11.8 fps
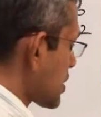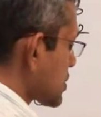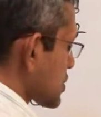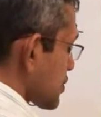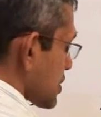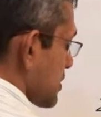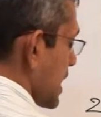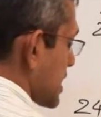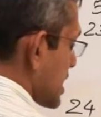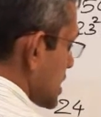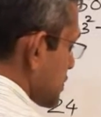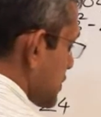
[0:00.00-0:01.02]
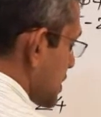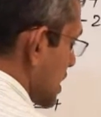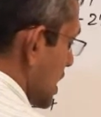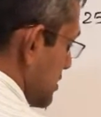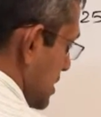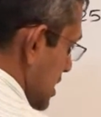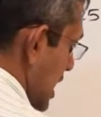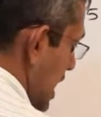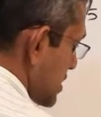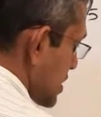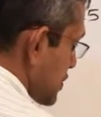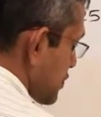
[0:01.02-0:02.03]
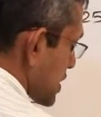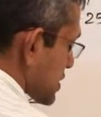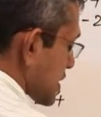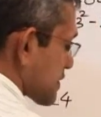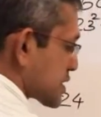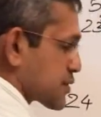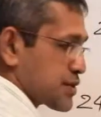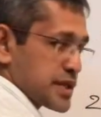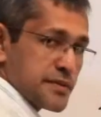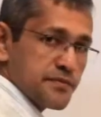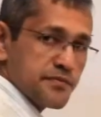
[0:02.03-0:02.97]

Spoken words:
So the pattern is what? I mean, the answer is what? 720.